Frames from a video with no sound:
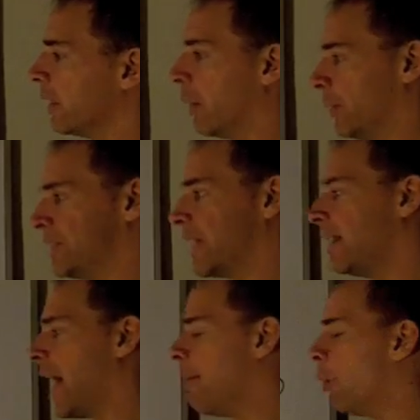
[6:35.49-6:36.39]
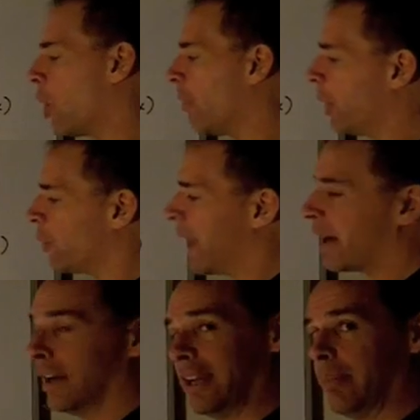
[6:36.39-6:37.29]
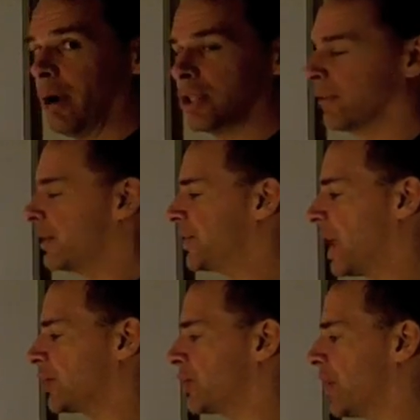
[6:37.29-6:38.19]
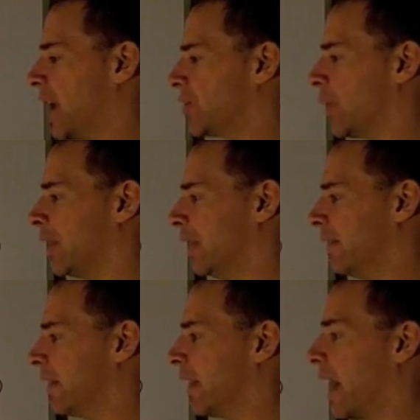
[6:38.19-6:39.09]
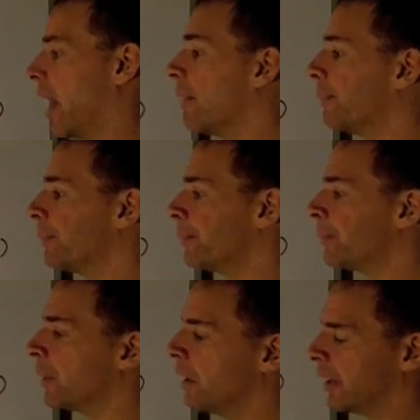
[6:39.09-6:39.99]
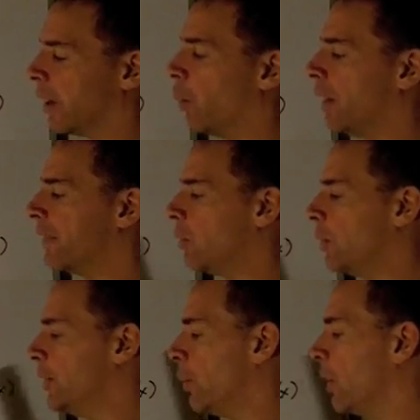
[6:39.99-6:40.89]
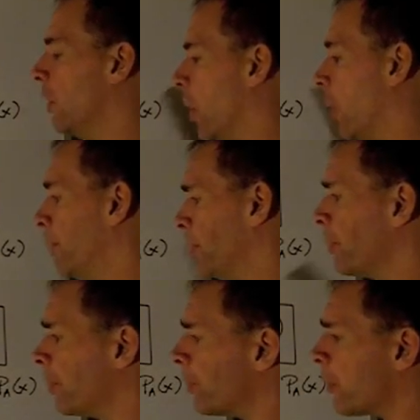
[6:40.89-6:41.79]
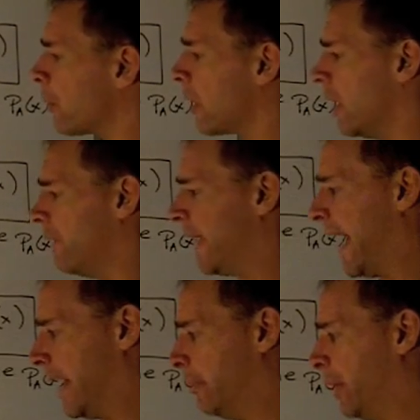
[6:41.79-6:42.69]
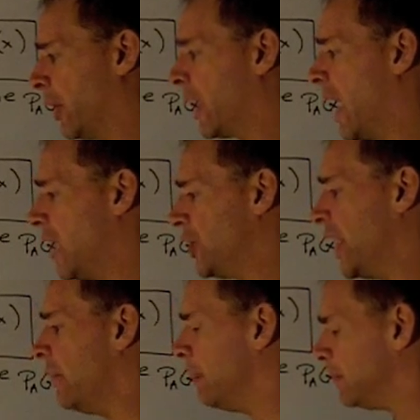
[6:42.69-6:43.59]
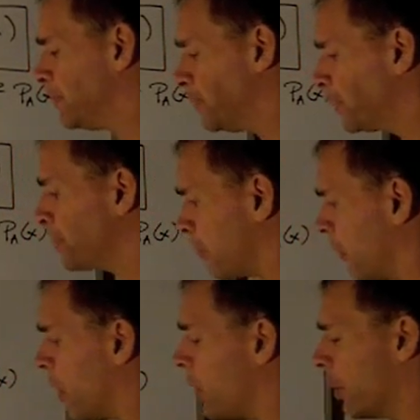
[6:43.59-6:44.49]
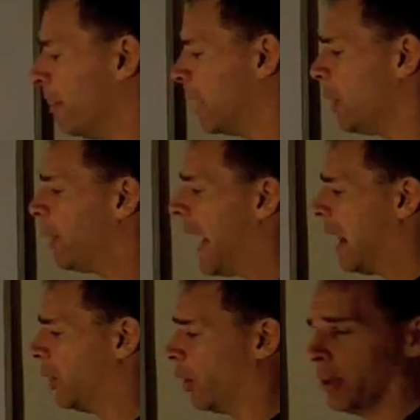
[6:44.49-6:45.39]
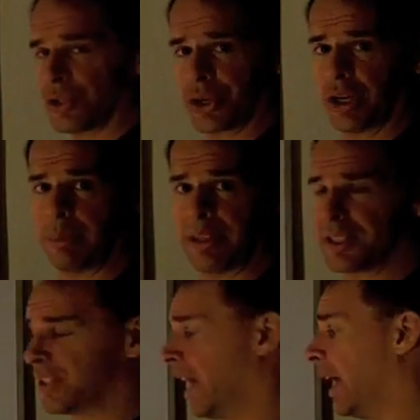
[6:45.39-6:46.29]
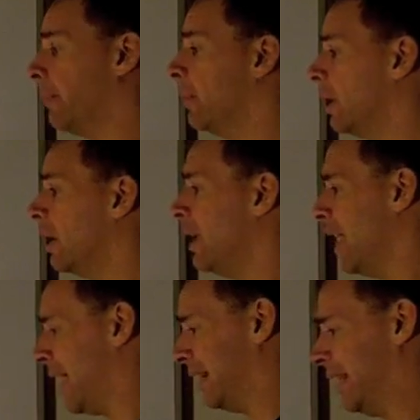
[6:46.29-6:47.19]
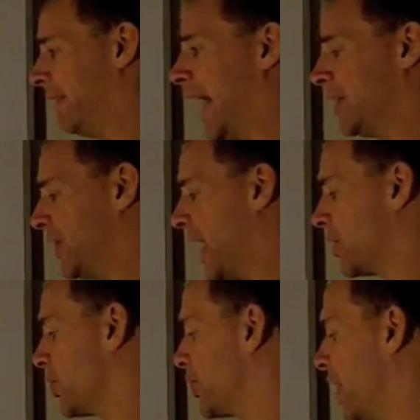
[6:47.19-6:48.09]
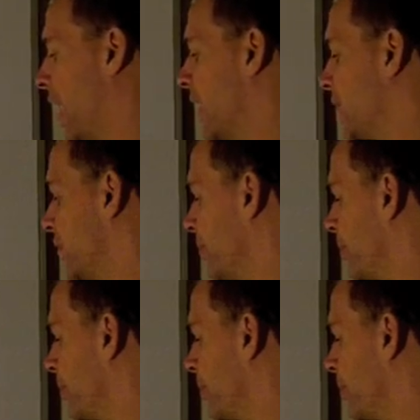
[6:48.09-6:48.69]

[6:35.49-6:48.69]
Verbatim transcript: Okay, we could say a lot more, but we're not going to need much for this exercise, so I leave it there. Okay, one thing we do want to note, if A and B are conjugate, their minimal polynomials are going to be the same. And I leave that as an exercise.